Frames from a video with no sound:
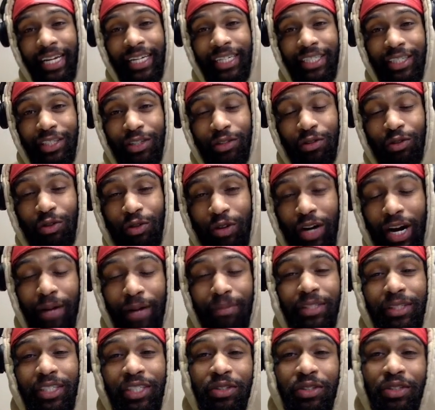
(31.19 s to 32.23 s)

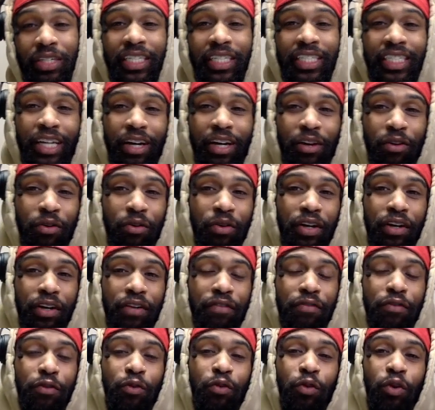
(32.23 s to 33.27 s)
subscribing to the channel
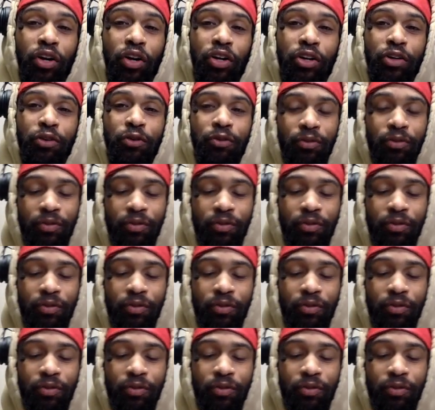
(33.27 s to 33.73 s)
if you are new.